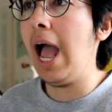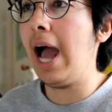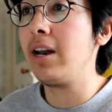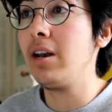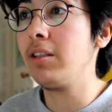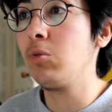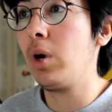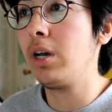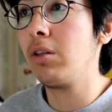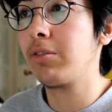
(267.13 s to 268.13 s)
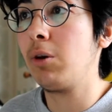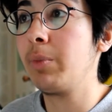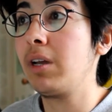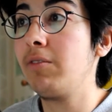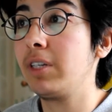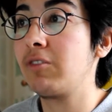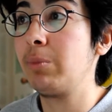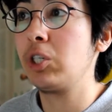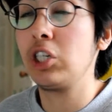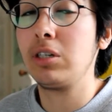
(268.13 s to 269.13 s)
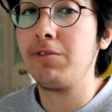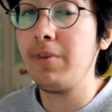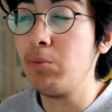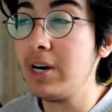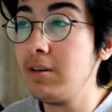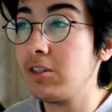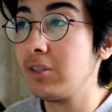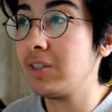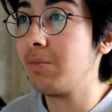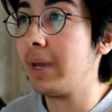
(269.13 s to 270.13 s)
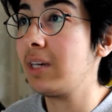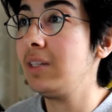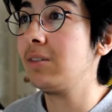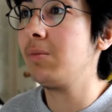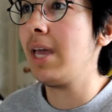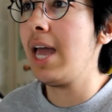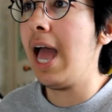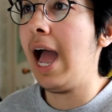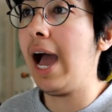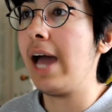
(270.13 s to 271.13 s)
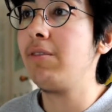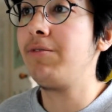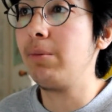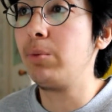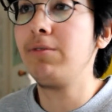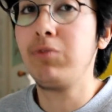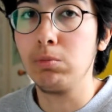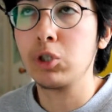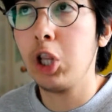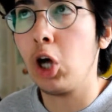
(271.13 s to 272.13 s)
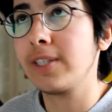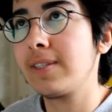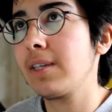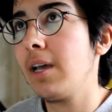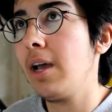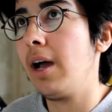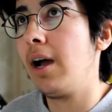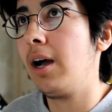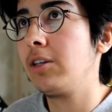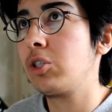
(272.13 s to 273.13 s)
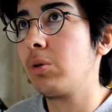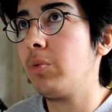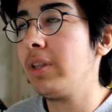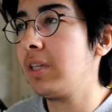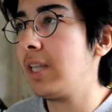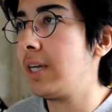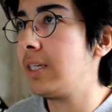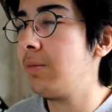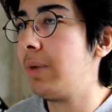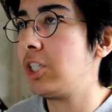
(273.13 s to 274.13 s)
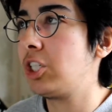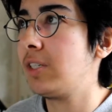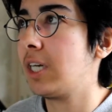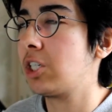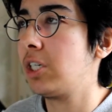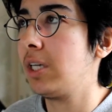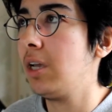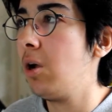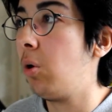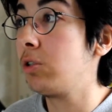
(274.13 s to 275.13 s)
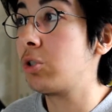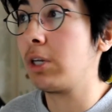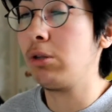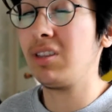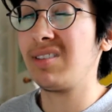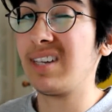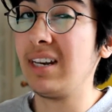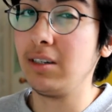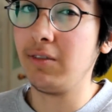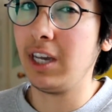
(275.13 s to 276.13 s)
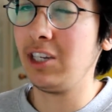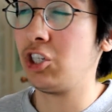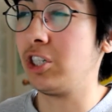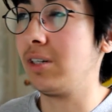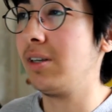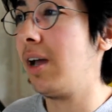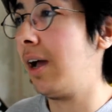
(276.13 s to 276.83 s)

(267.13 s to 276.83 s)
And another one, thrombin converts fibrinogen into fibrin, so this is the mechanism, and fibrin forms clots. So the one thing that I didn't mention is actually also including the standard deviation.